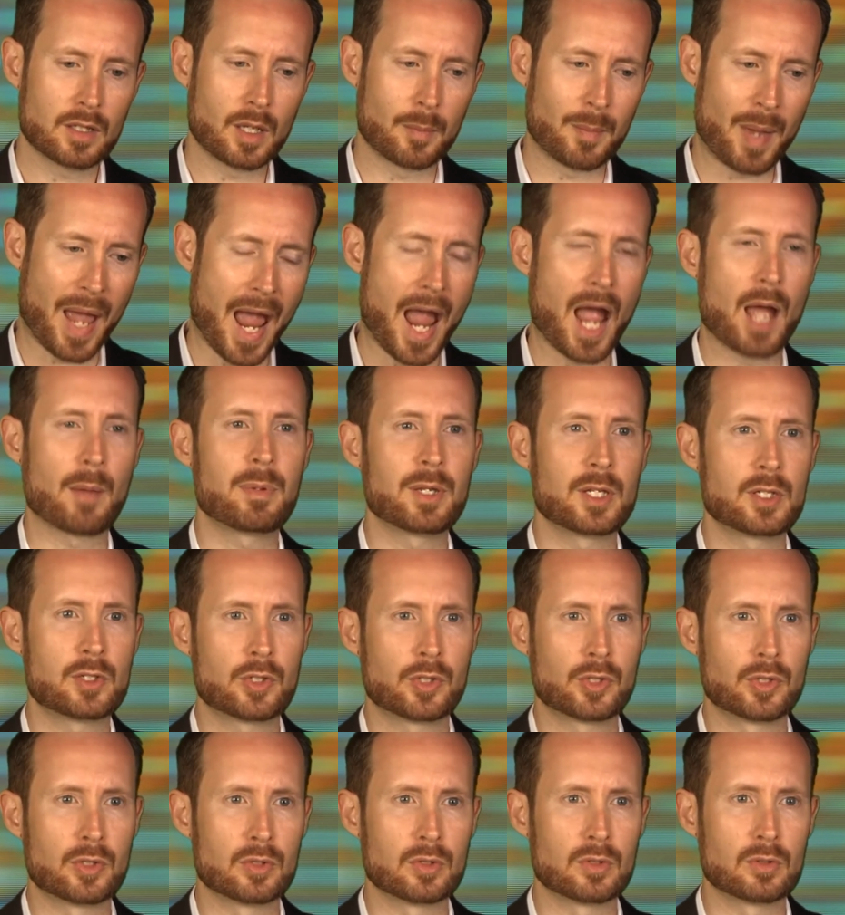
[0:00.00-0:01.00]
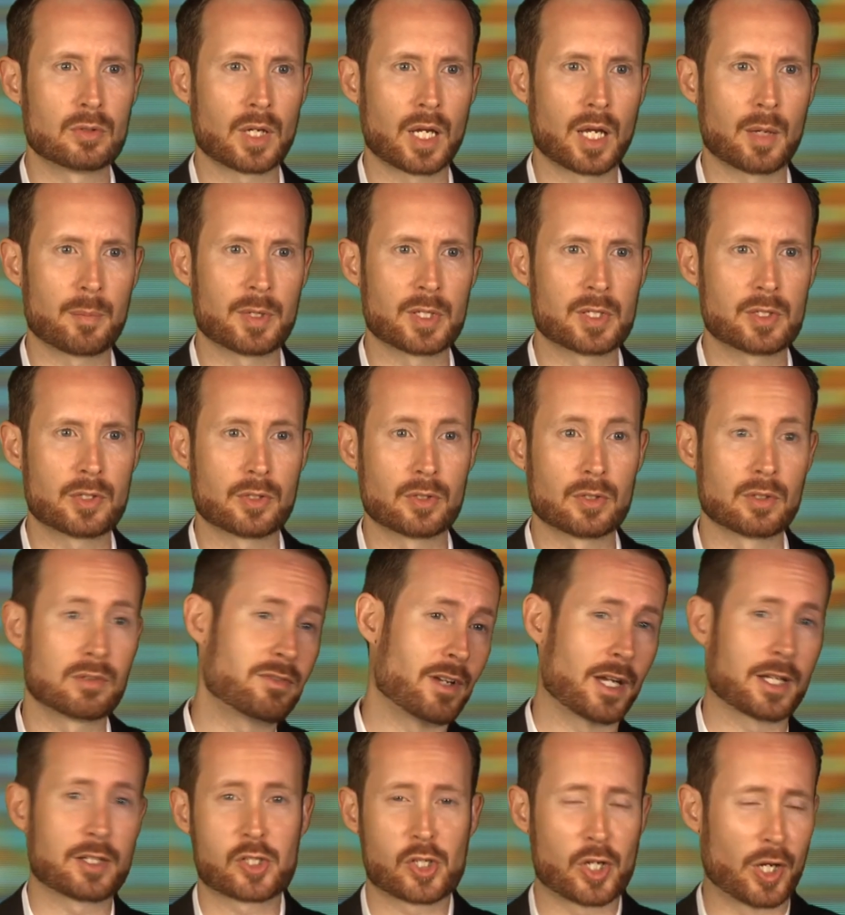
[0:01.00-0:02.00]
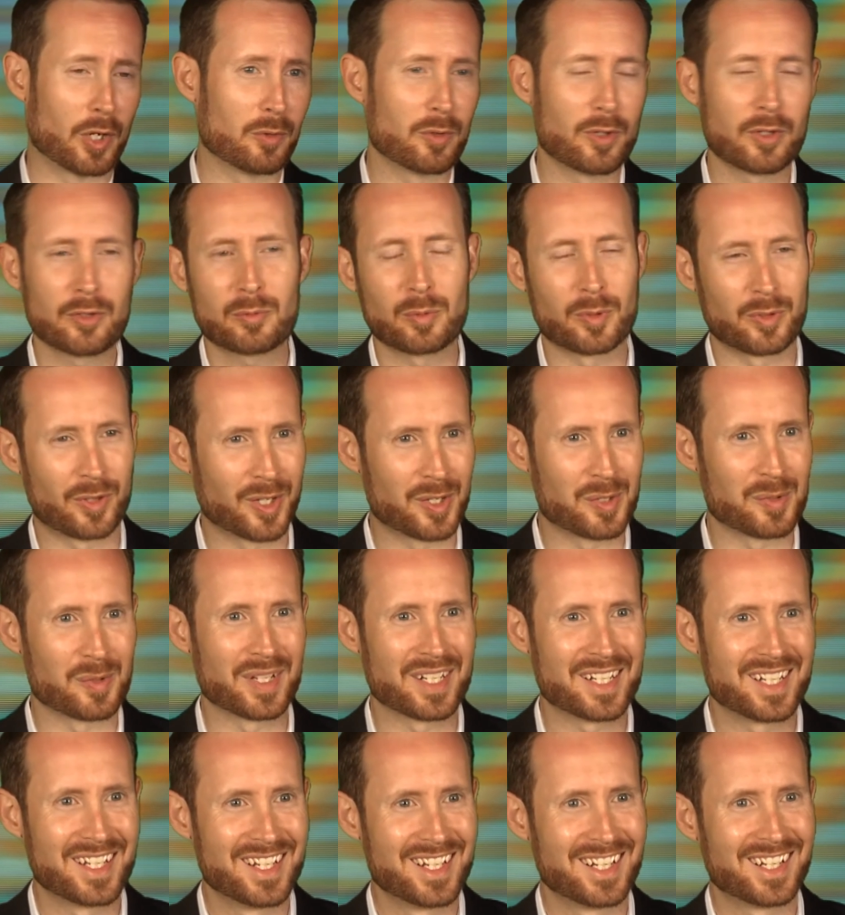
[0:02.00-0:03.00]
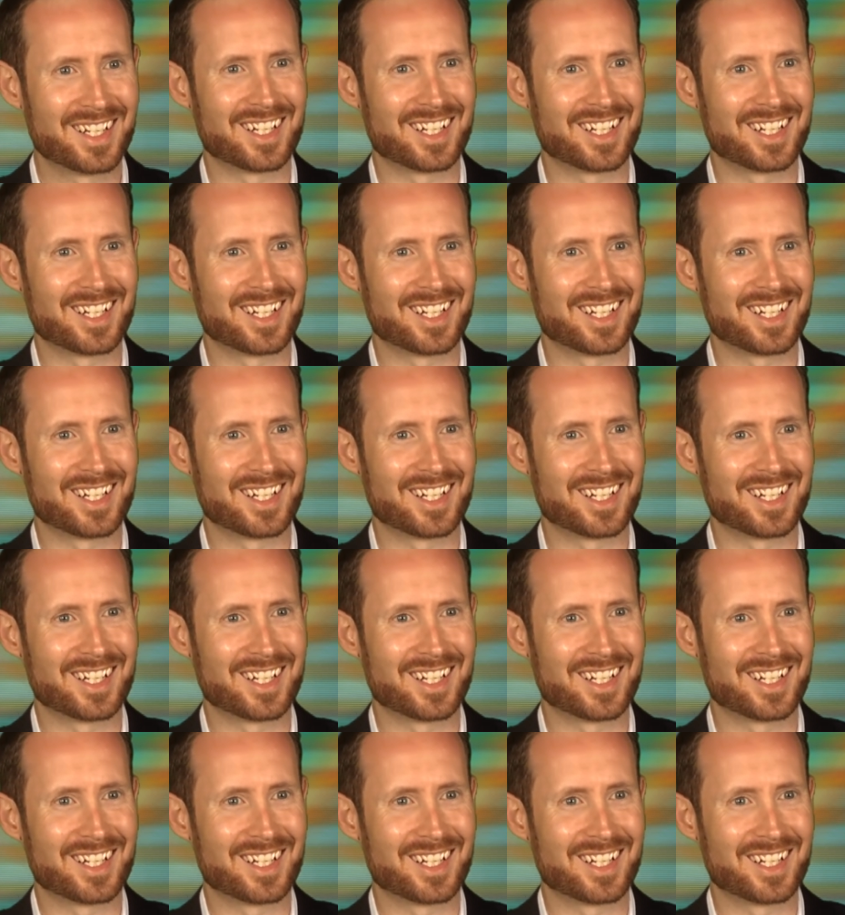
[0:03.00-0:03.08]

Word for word: I'm happy to, happy to in fact, share this with anyone,